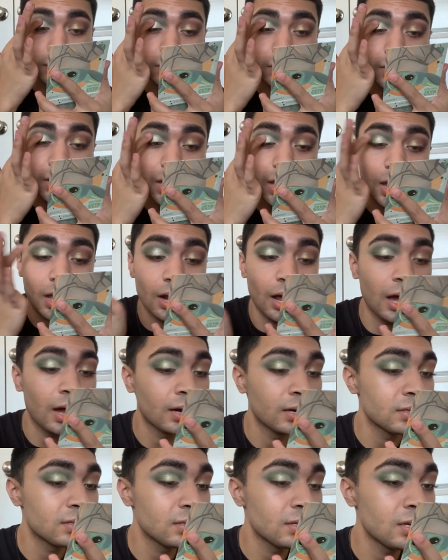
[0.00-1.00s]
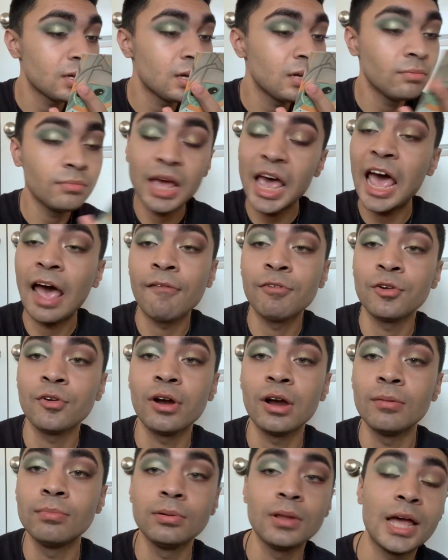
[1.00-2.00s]
And honestly, after I
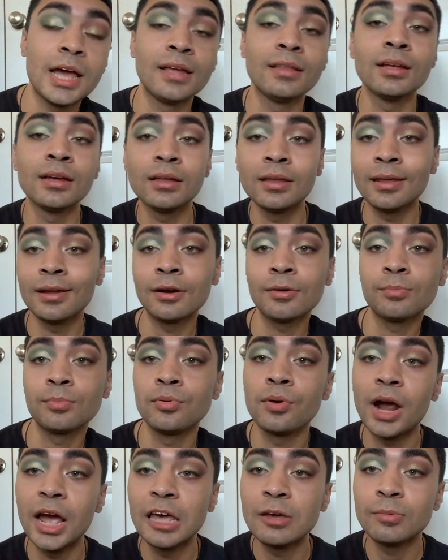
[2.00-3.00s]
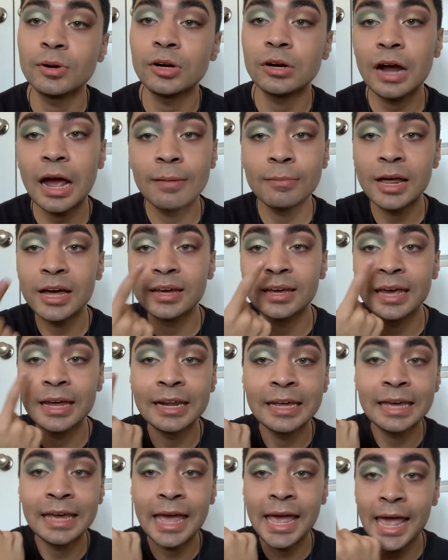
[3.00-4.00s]
applied the glitter primer, I'm not
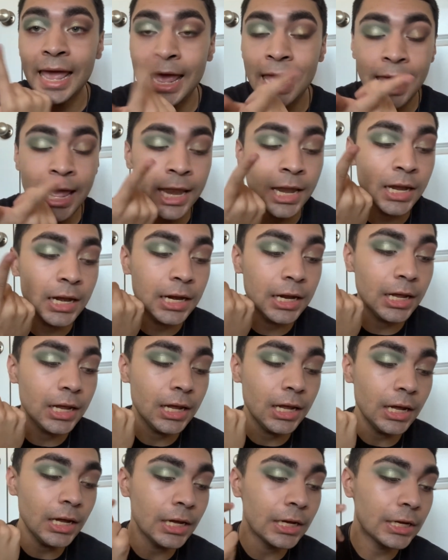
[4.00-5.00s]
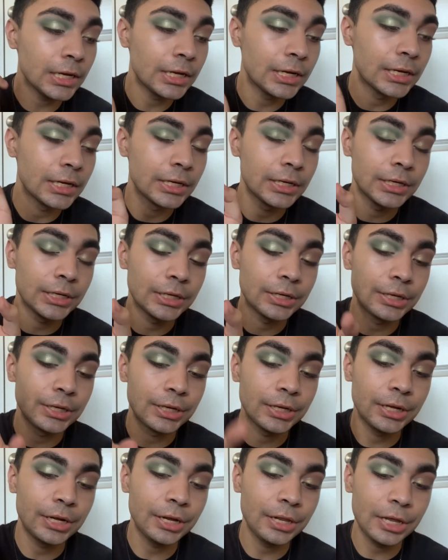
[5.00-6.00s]
getting any
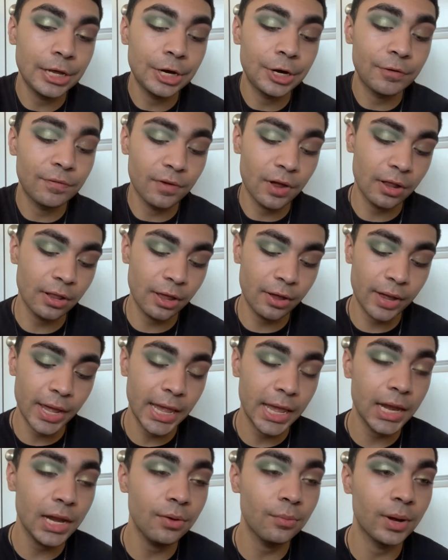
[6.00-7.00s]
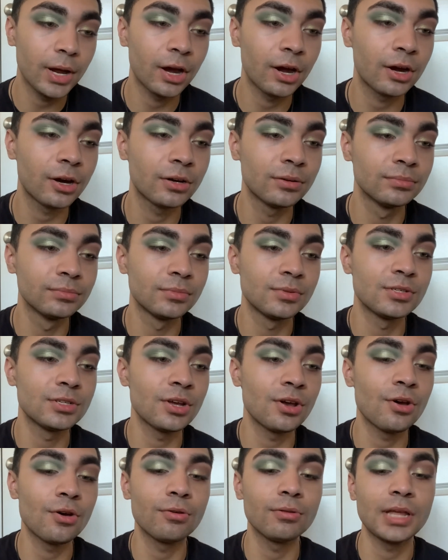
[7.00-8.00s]
glitter fallout anywhere.
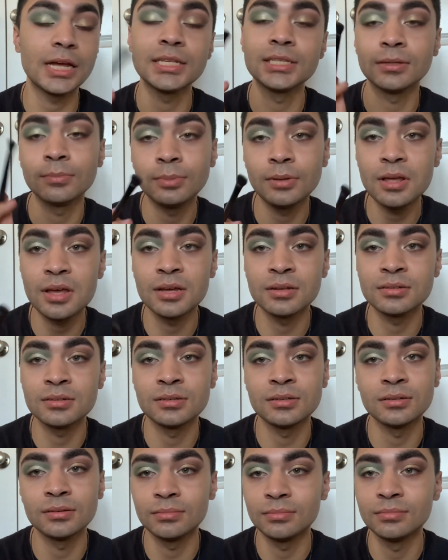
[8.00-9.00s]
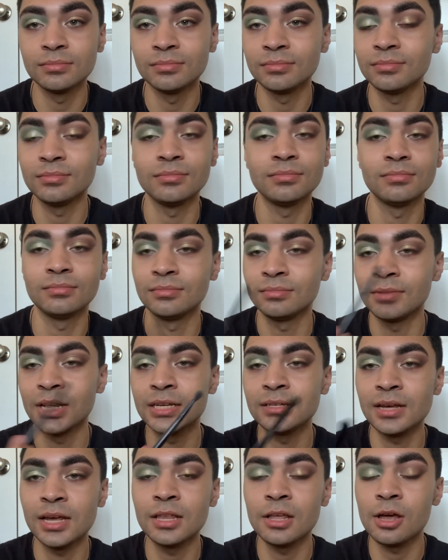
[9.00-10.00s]
So that's a plus.
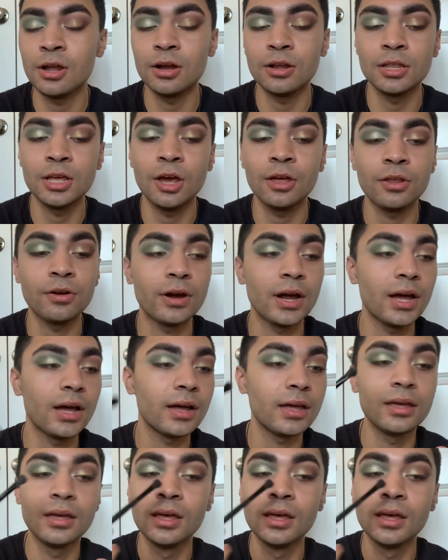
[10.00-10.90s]
Said that on the other eye.